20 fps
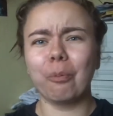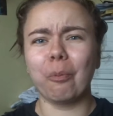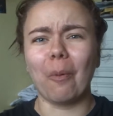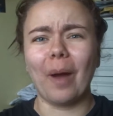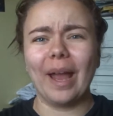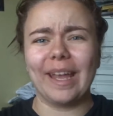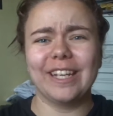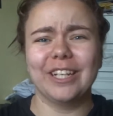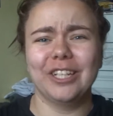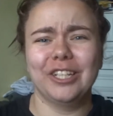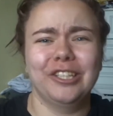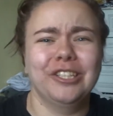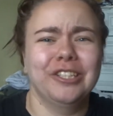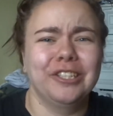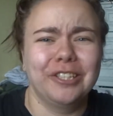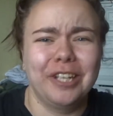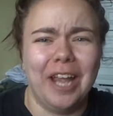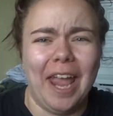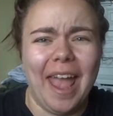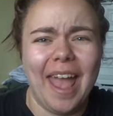Wait,
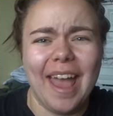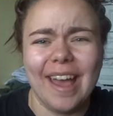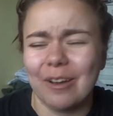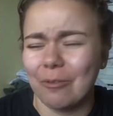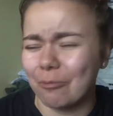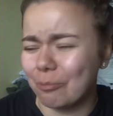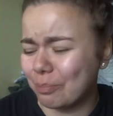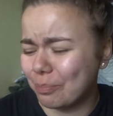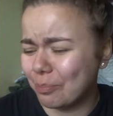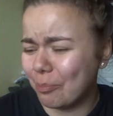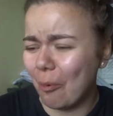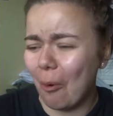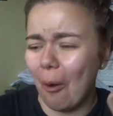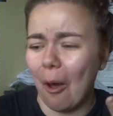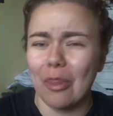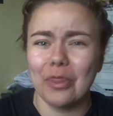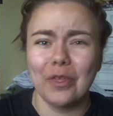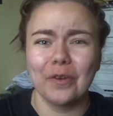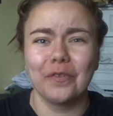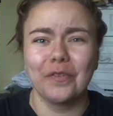shit?
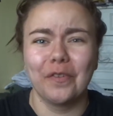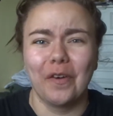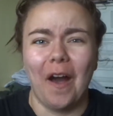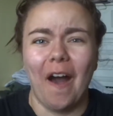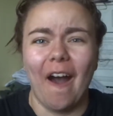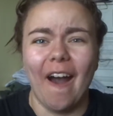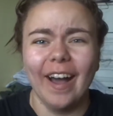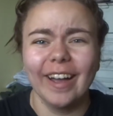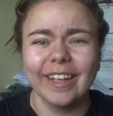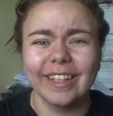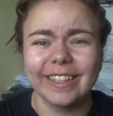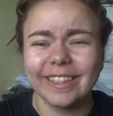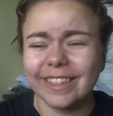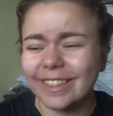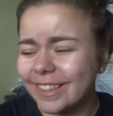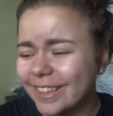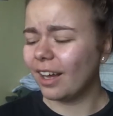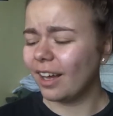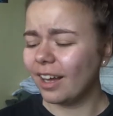What the fuck?